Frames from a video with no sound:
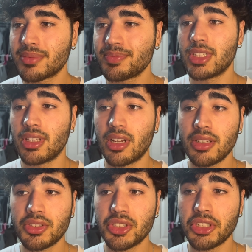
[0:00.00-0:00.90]
And
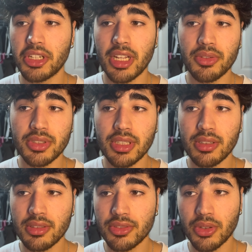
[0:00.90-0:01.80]
launch and announce it
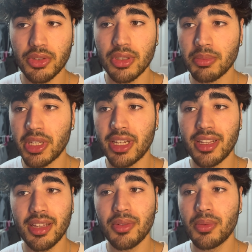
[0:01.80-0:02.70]
on social
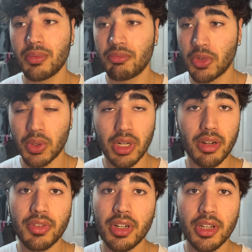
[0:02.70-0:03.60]
media,
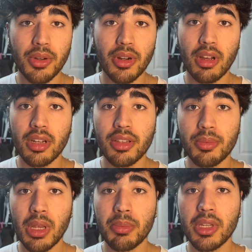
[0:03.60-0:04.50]
wherever your audience
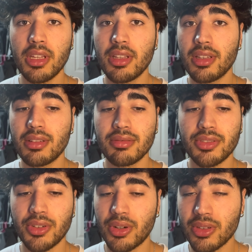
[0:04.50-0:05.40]
might be, and
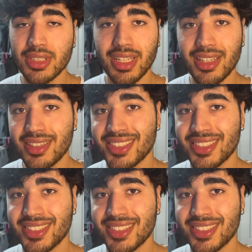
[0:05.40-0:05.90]
you're all set.